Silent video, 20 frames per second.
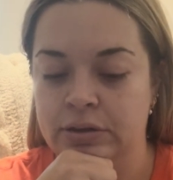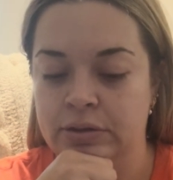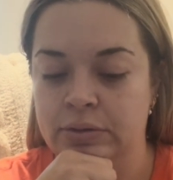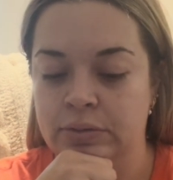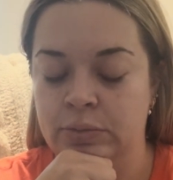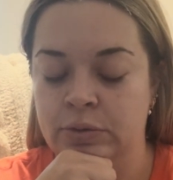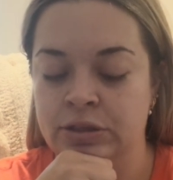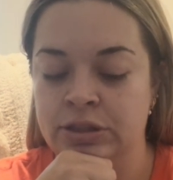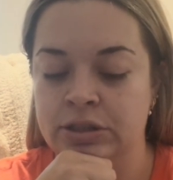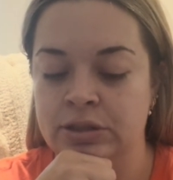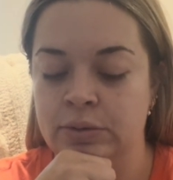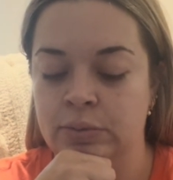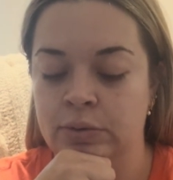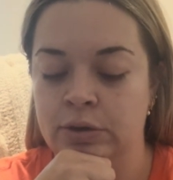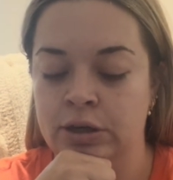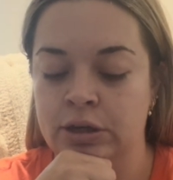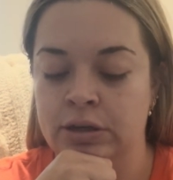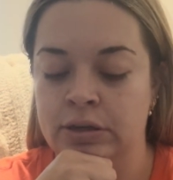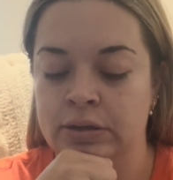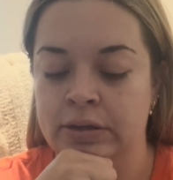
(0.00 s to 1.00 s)
what's the
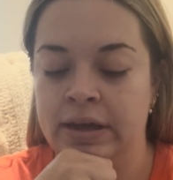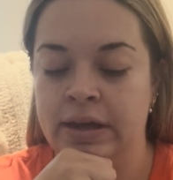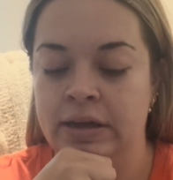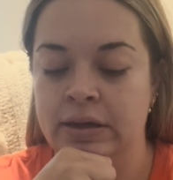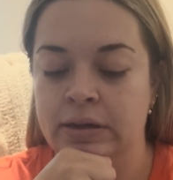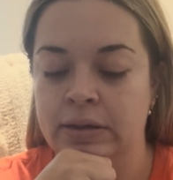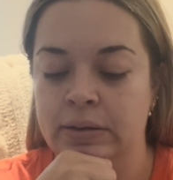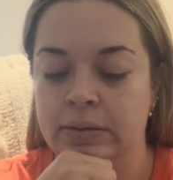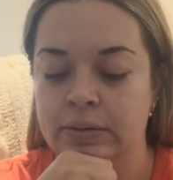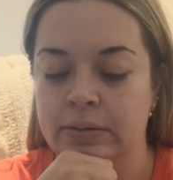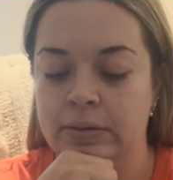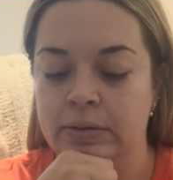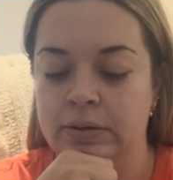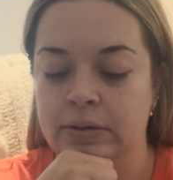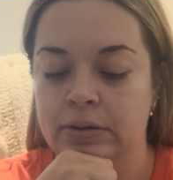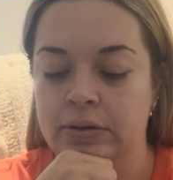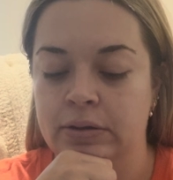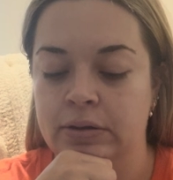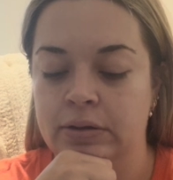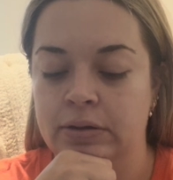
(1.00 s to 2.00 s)
word, like
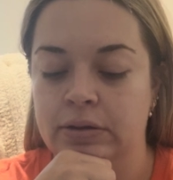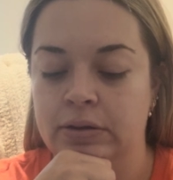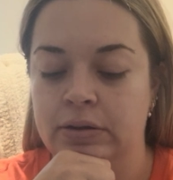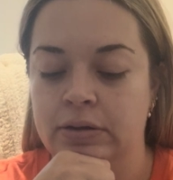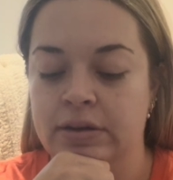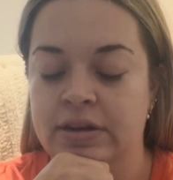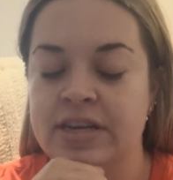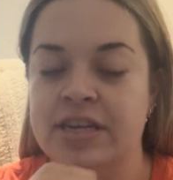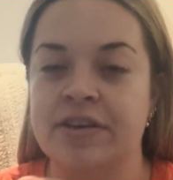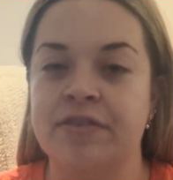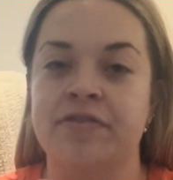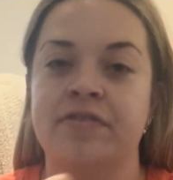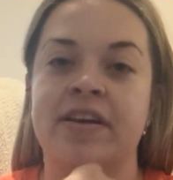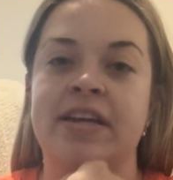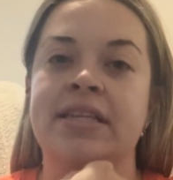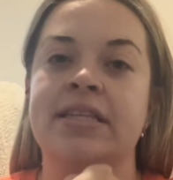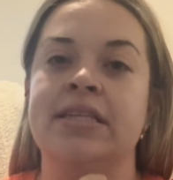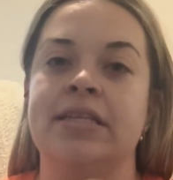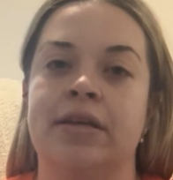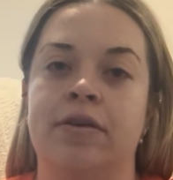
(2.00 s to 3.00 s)

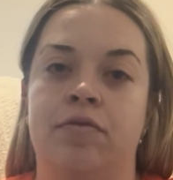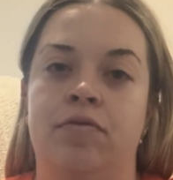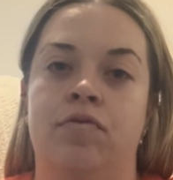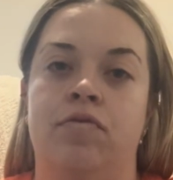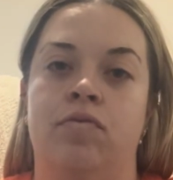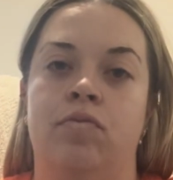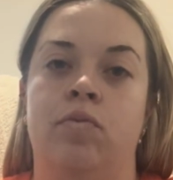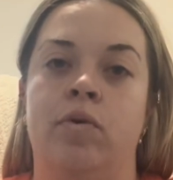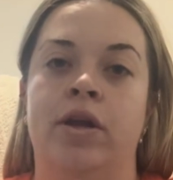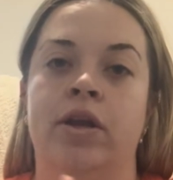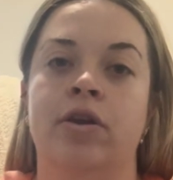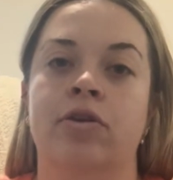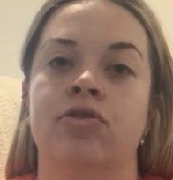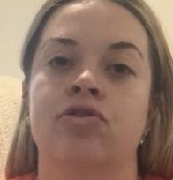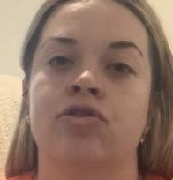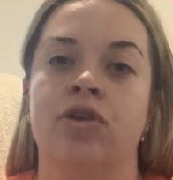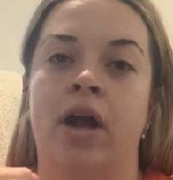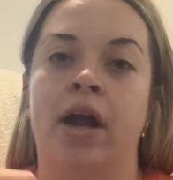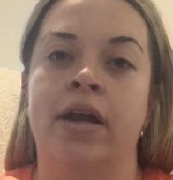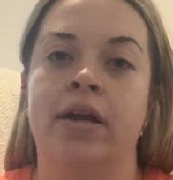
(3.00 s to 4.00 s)
defensive when you're
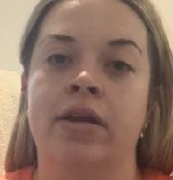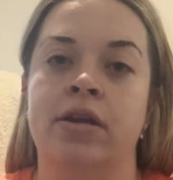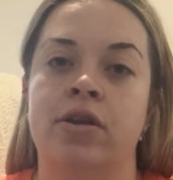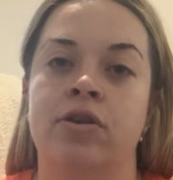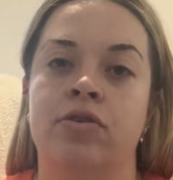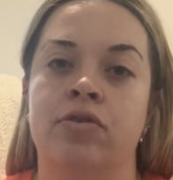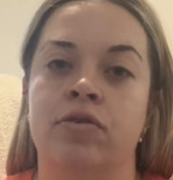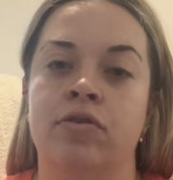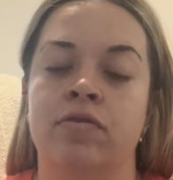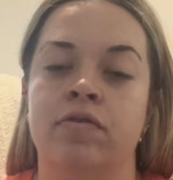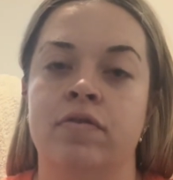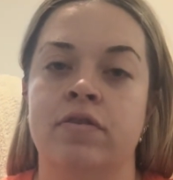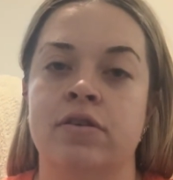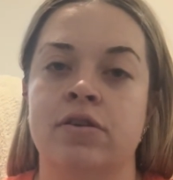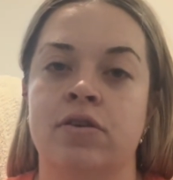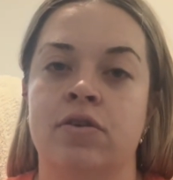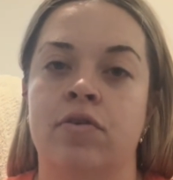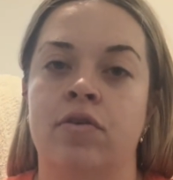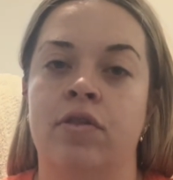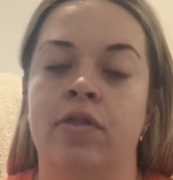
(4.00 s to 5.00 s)
trying to do the
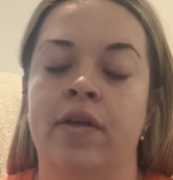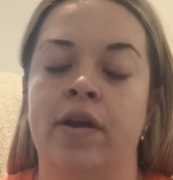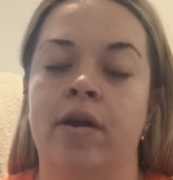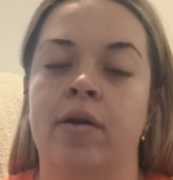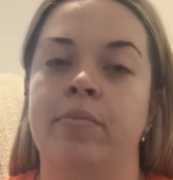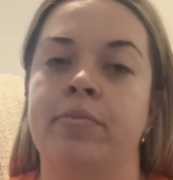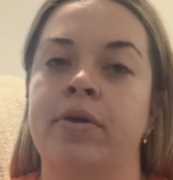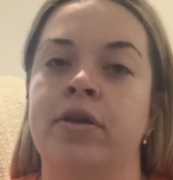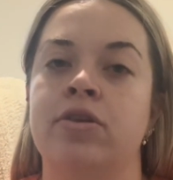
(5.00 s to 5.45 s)
physical therapy.